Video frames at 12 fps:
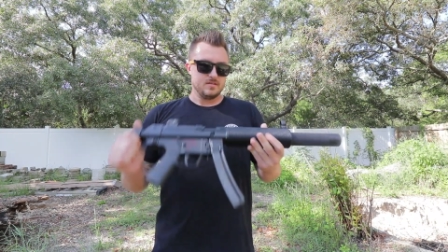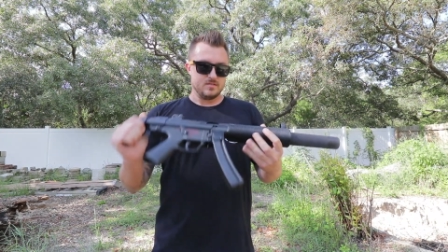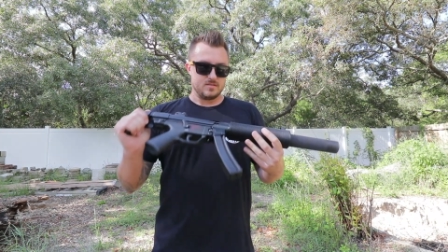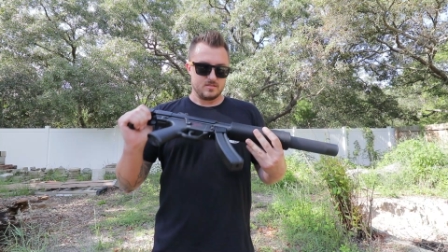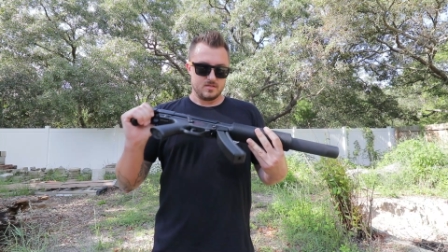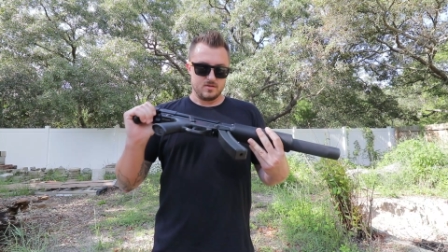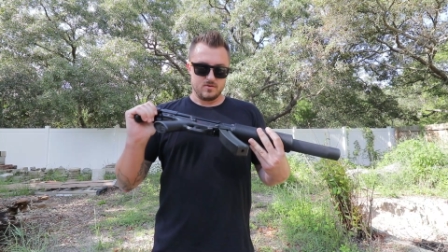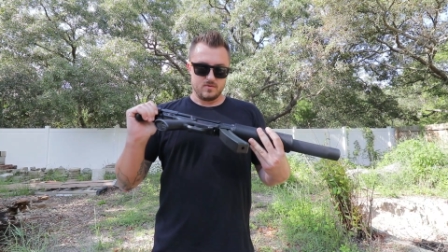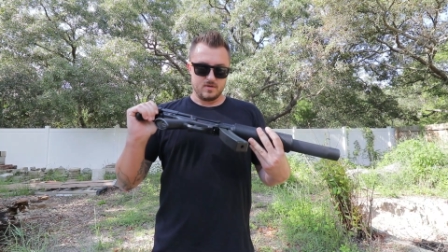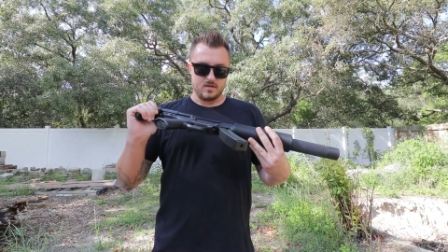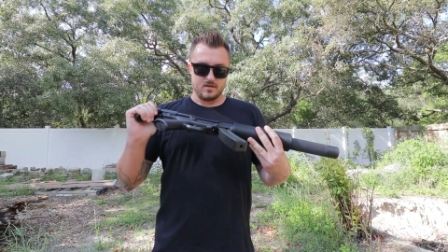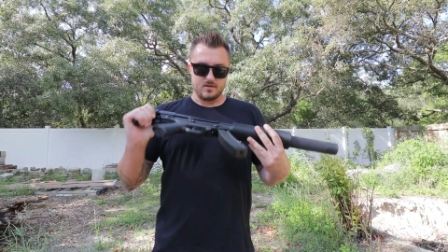So,
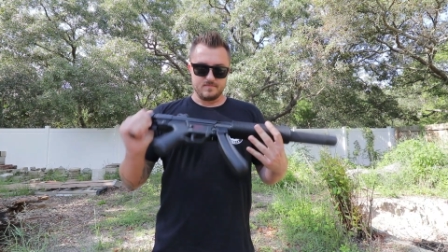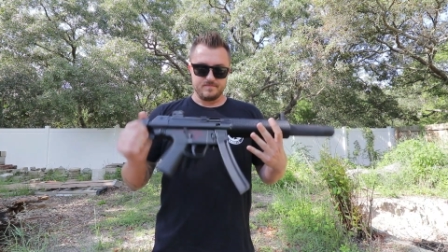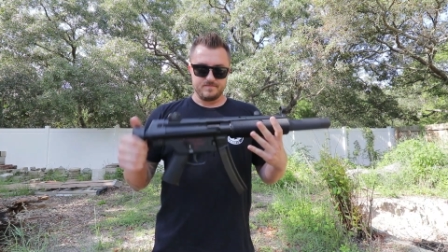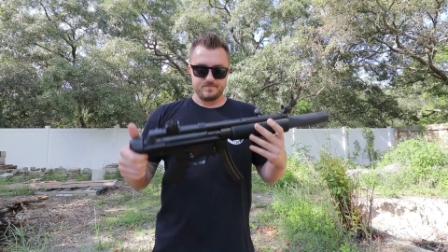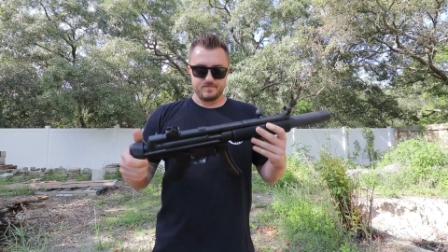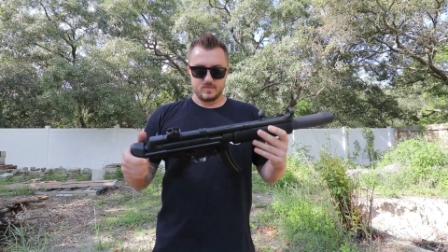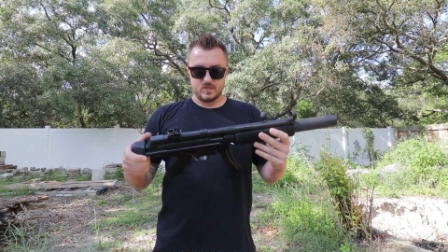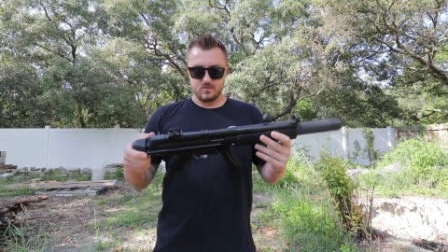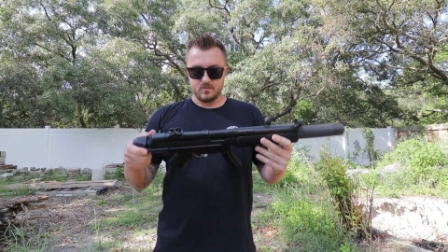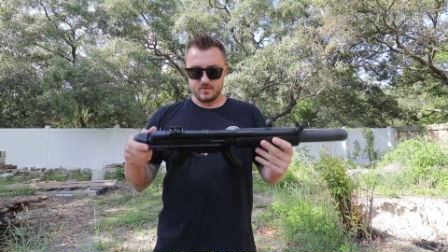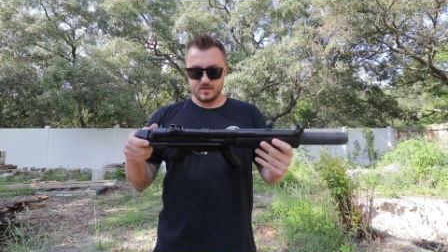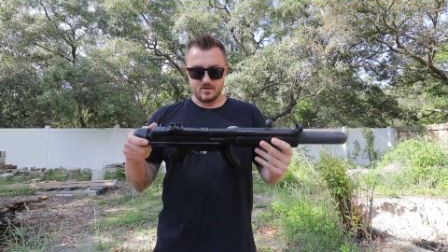uh,
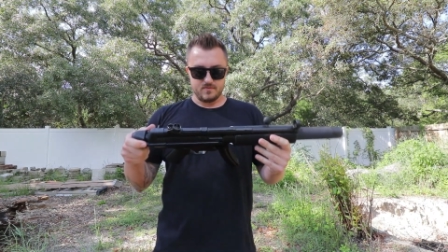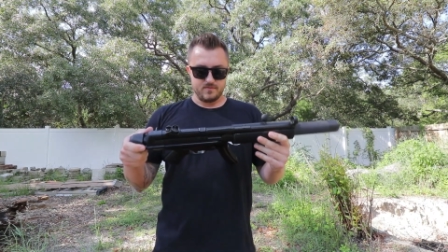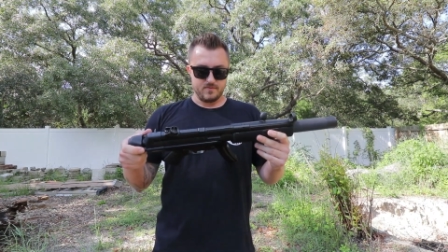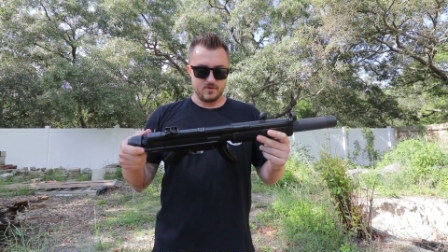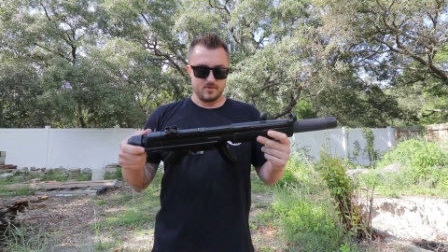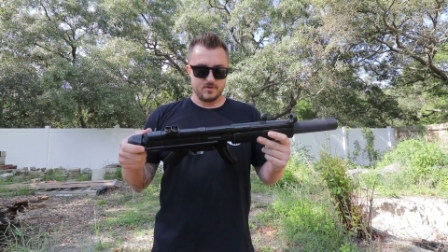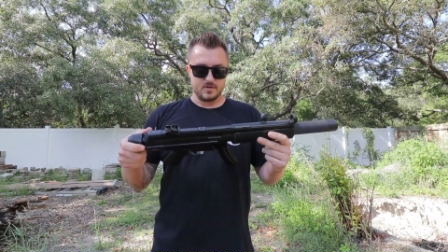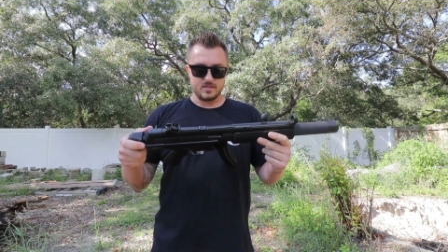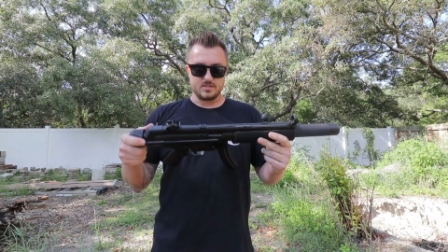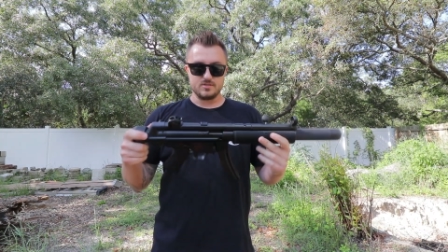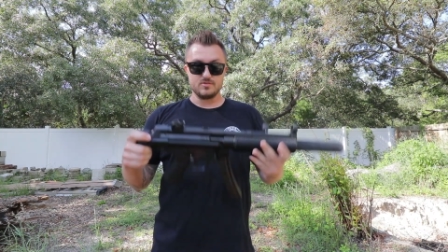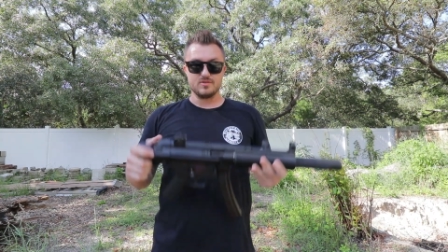without further
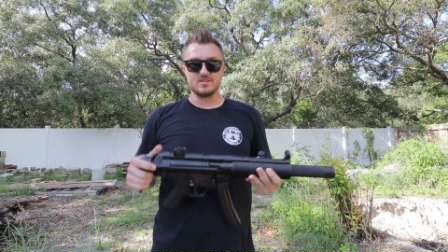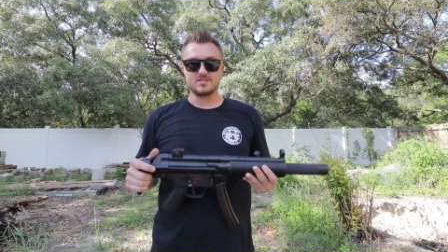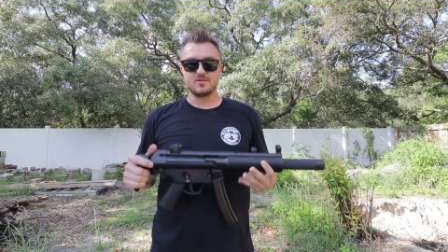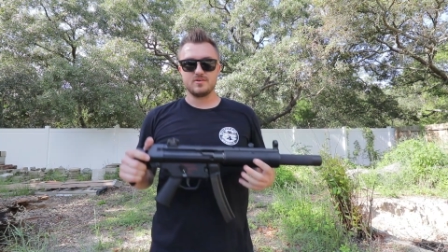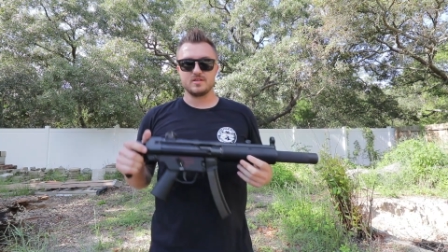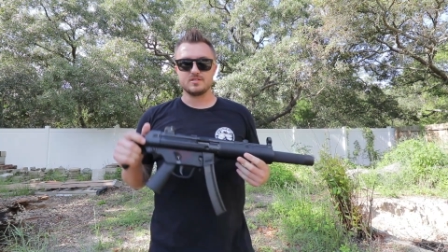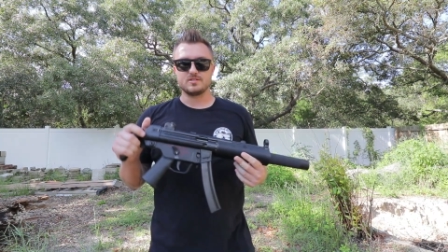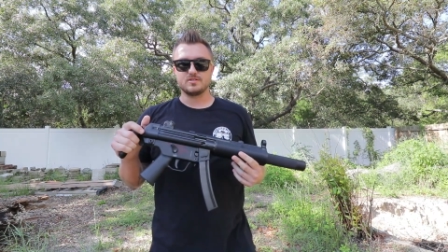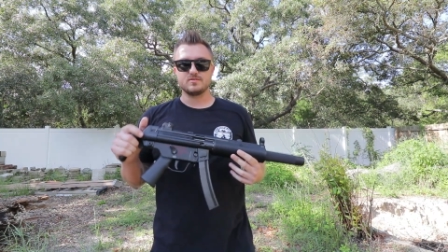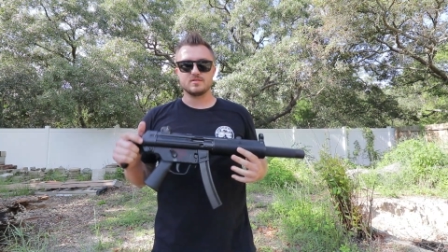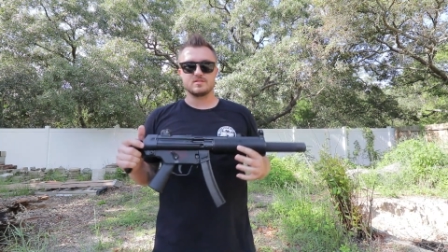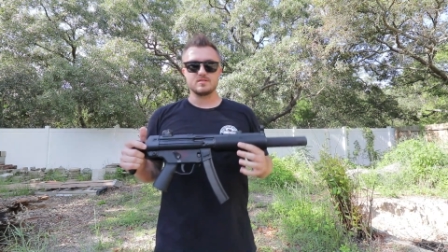ado, let's go ahead and
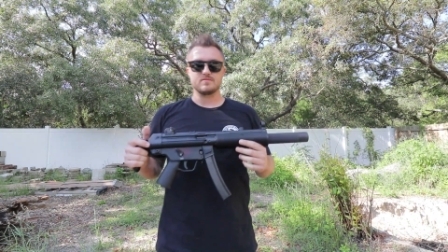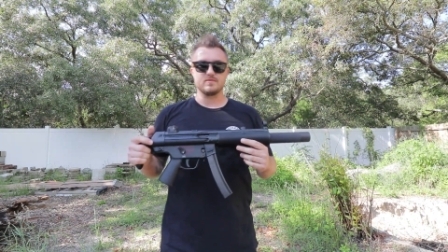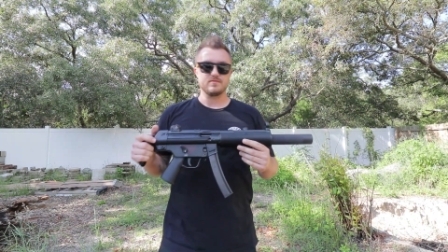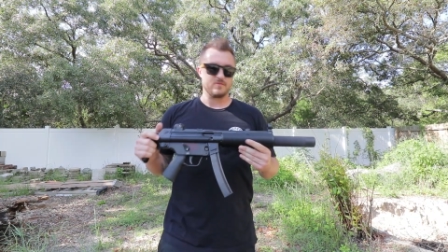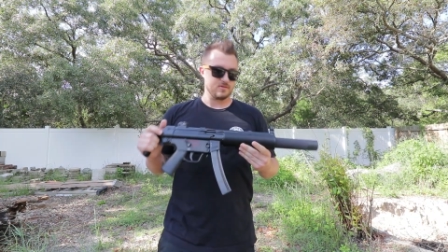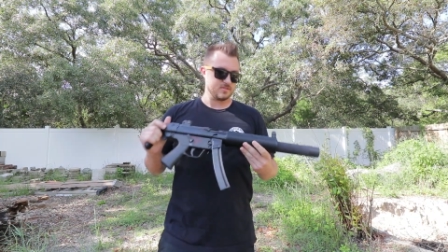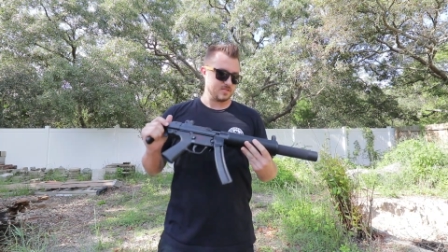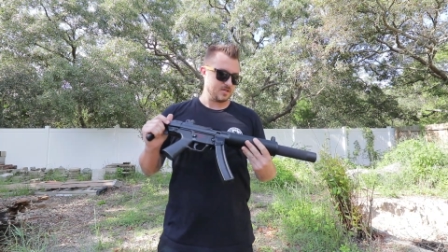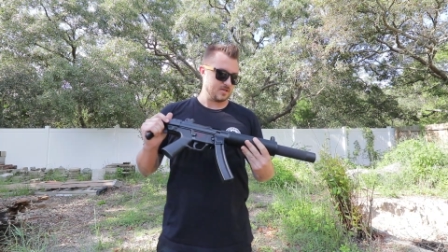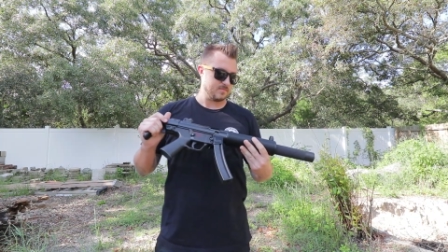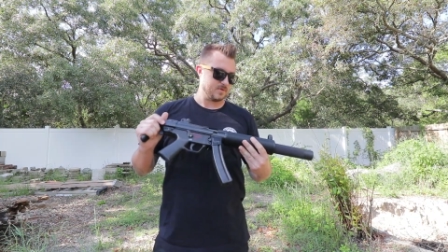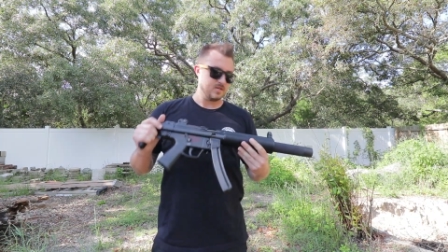shoot this thing for the first
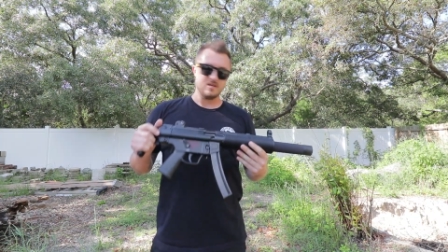time.